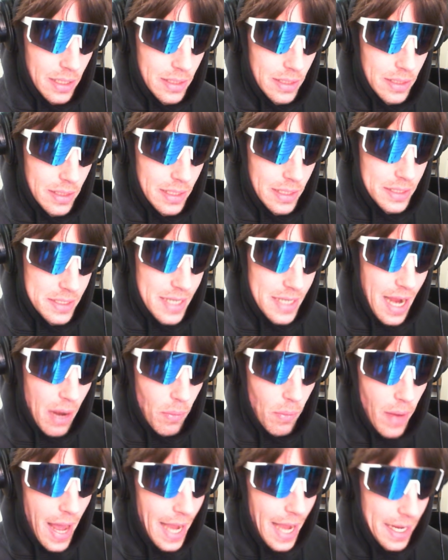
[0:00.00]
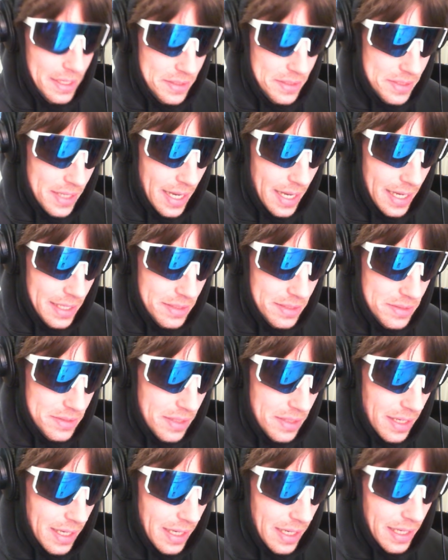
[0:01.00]
It's not rocket science.
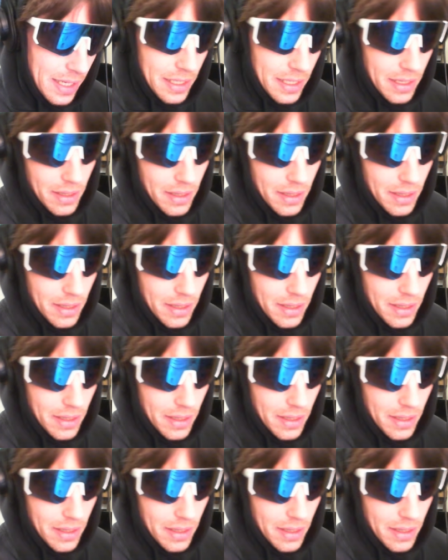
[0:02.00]
Like, I